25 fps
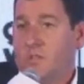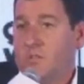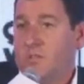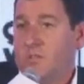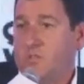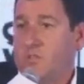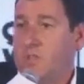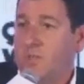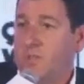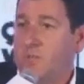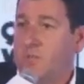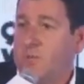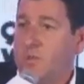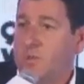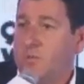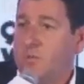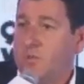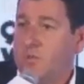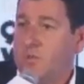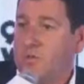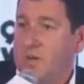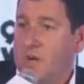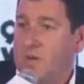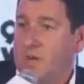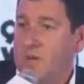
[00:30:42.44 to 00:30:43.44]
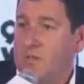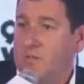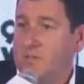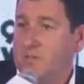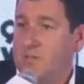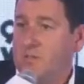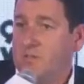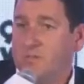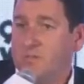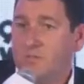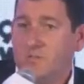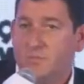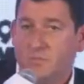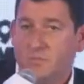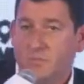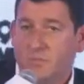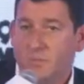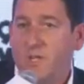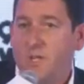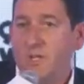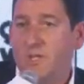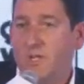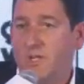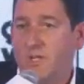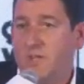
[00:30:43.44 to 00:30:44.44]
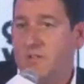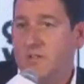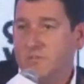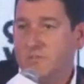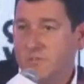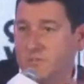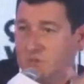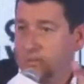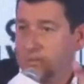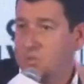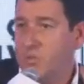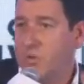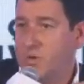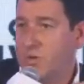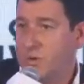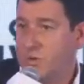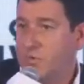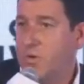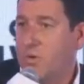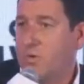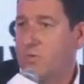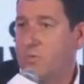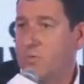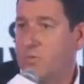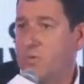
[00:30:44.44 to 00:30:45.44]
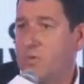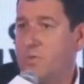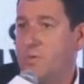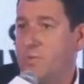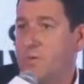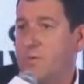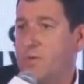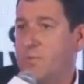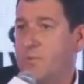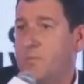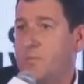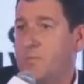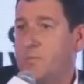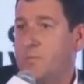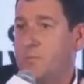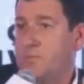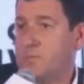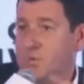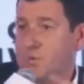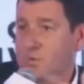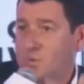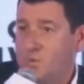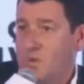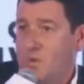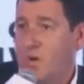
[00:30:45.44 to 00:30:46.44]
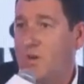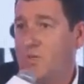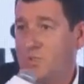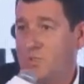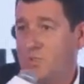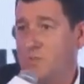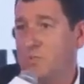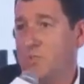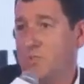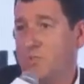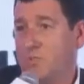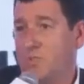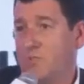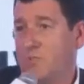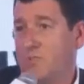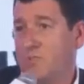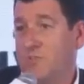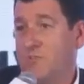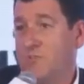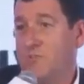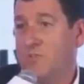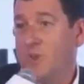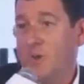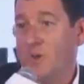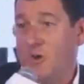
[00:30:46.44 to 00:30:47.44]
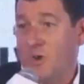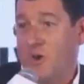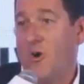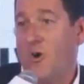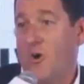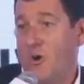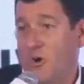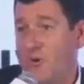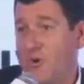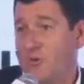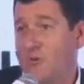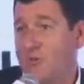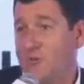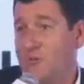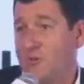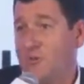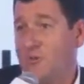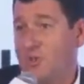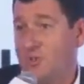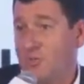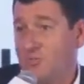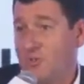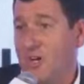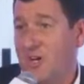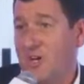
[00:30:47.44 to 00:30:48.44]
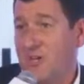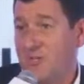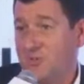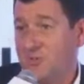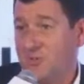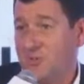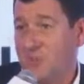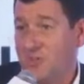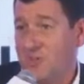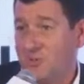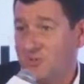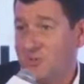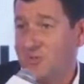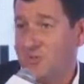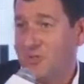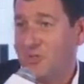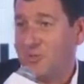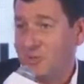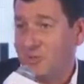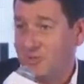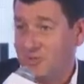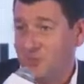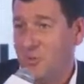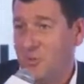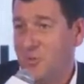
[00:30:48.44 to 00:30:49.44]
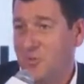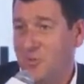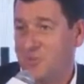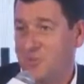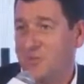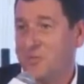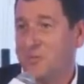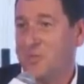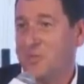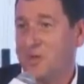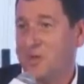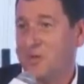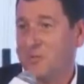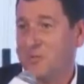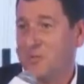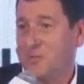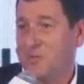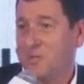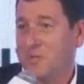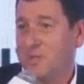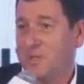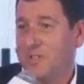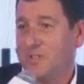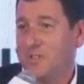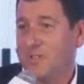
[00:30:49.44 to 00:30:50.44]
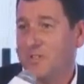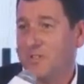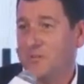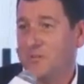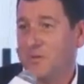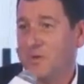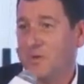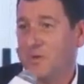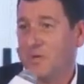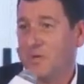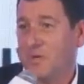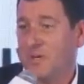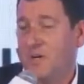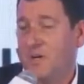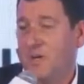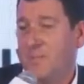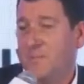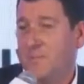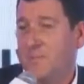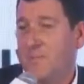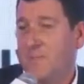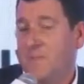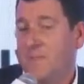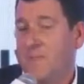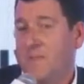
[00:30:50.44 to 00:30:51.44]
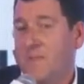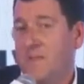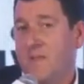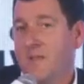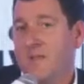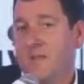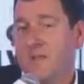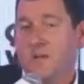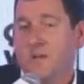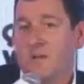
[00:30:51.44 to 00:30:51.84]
It's not to say that people are not reading quote unquote newspapers or watching more TV. They are. They're just not necessarily doing it the ways that we did growing up.